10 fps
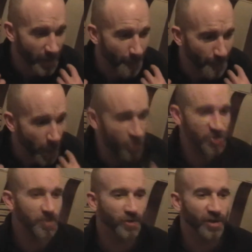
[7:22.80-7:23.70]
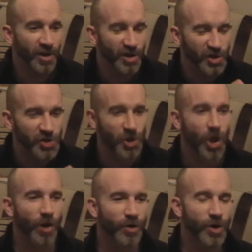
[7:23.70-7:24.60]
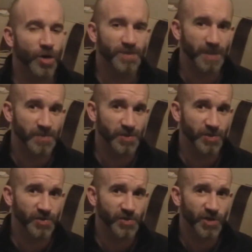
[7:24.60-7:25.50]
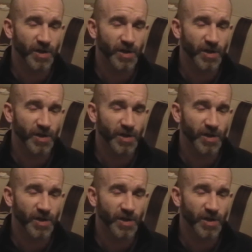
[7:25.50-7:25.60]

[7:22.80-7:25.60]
possible Sherlock Holmes episodes